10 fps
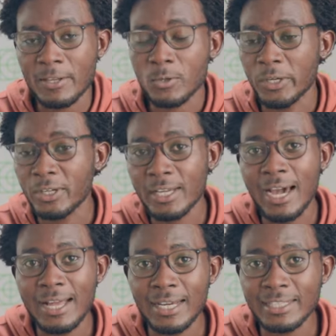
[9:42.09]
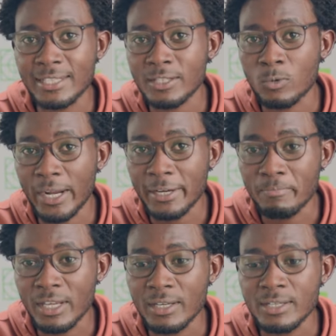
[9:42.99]
So when you get early access, what it
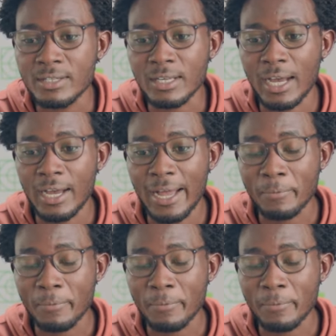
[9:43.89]
means, uh,